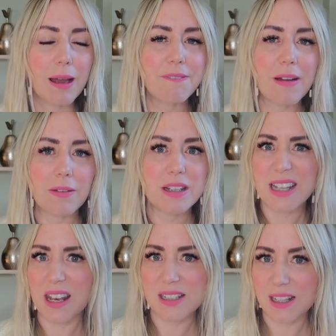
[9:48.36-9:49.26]
I felt the
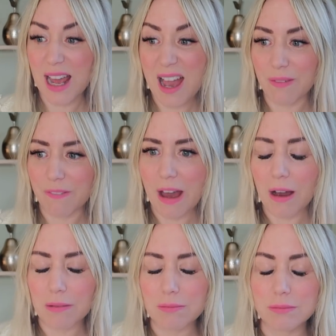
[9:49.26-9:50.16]
saddest I'd ever
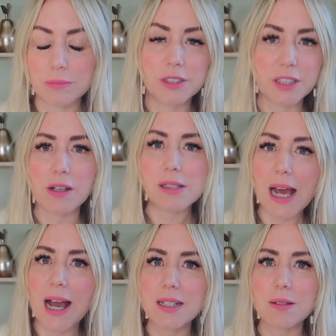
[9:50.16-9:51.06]
felt. So
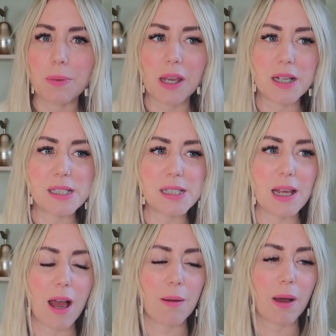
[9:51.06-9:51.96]
sad, because
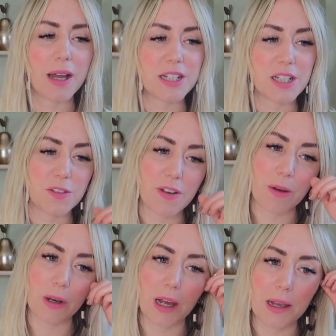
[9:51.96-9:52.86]
I just
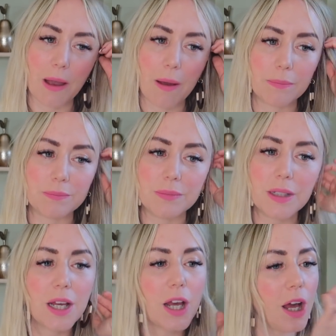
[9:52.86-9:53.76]
felt like
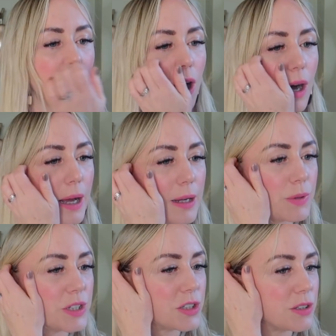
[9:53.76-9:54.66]
I
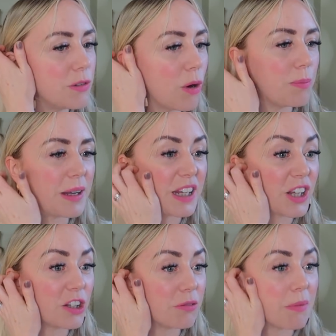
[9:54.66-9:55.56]
was not being a
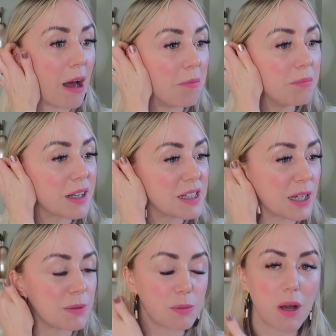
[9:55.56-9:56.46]
good mum, because
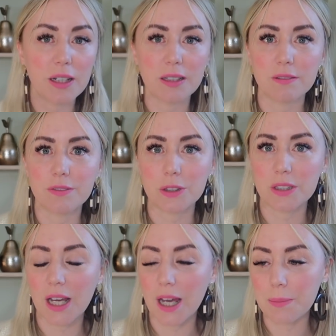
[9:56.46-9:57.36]
I was working full
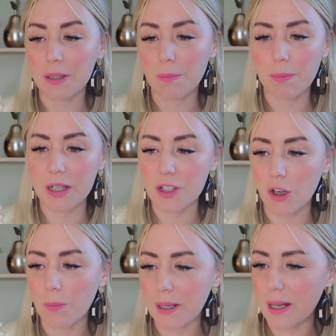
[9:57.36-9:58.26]
time in a big
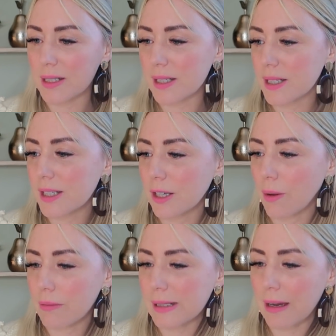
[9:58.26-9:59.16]
job in London, so
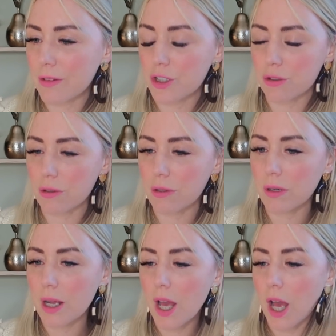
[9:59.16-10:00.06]
I was out the
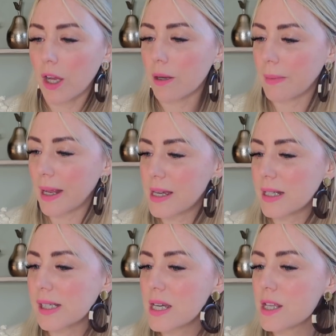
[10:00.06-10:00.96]
door, home
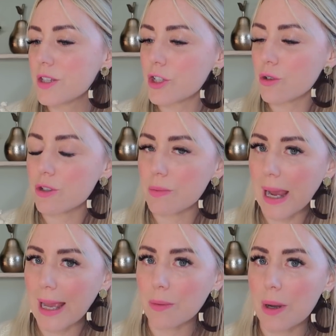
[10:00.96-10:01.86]
late. The children were
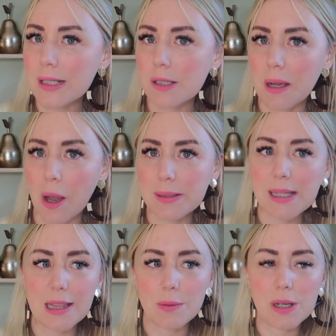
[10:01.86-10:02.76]
getting the worst of me, I was
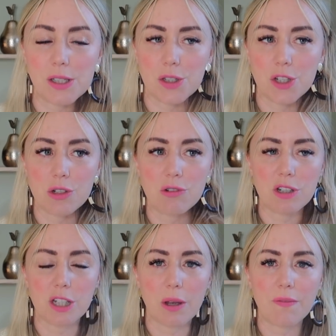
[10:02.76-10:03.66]
getting the worst of the
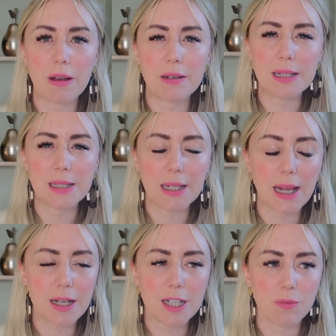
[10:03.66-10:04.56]
children, so I felt a
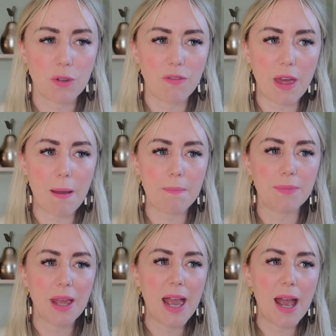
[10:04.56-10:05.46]
disconnection
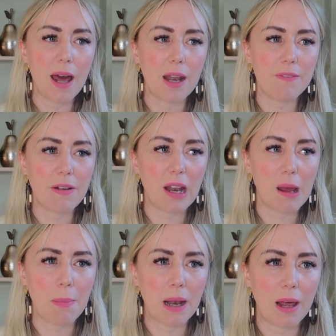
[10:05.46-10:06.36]
them. And I felt
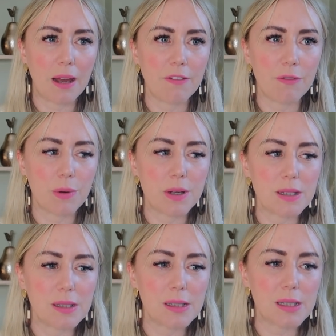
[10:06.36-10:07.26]
like my life
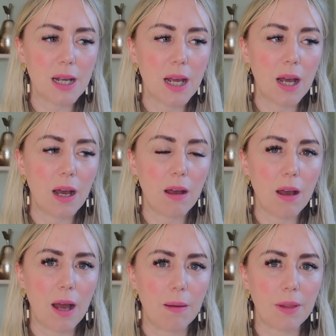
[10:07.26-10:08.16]
was
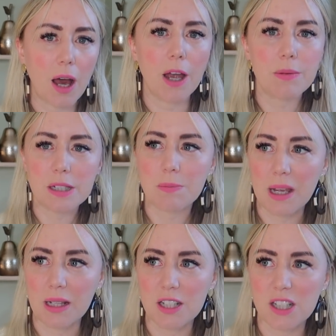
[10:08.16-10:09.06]
that I was
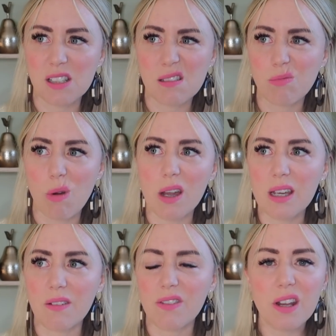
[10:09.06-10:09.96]
being just
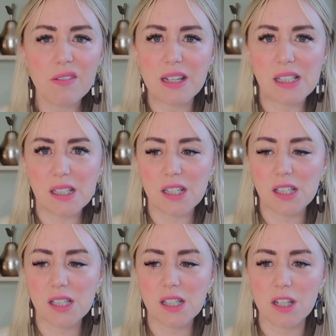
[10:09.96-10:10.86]
working for no reason,
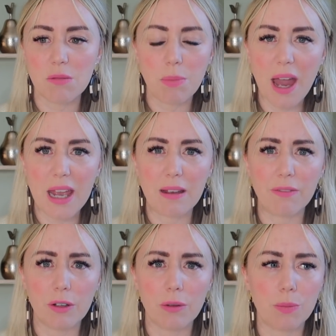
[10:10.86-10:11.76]
just to pay
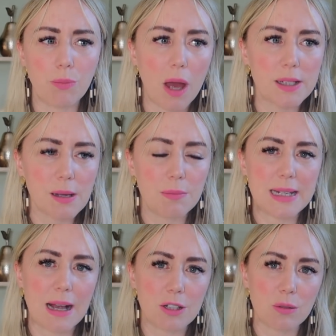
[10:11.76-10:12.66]
for
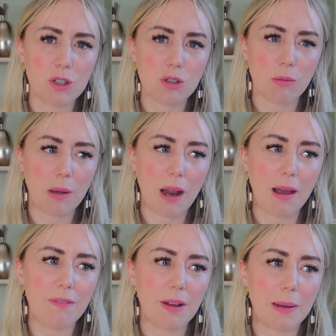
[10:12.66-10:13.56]
somebody else to enjoy my
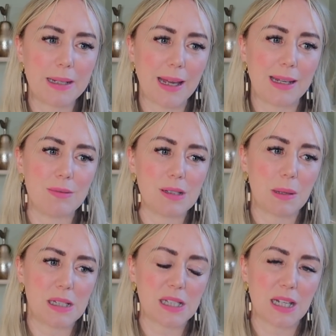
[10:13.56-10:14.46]
life. Like, my nanny was
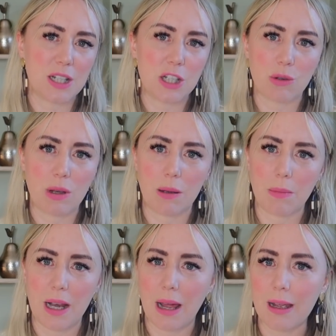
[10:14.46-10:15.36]
basically enjoying
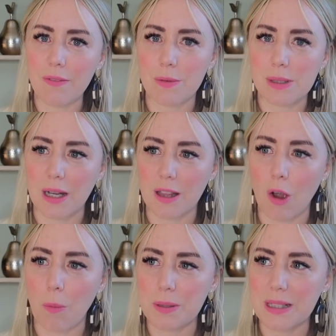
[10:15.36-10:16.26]
my life. It was like
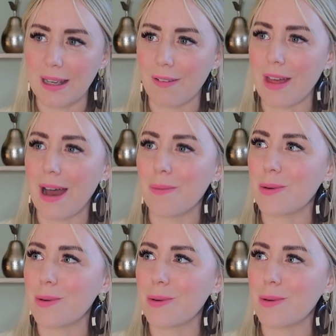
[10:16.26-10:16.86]
the opposite of that.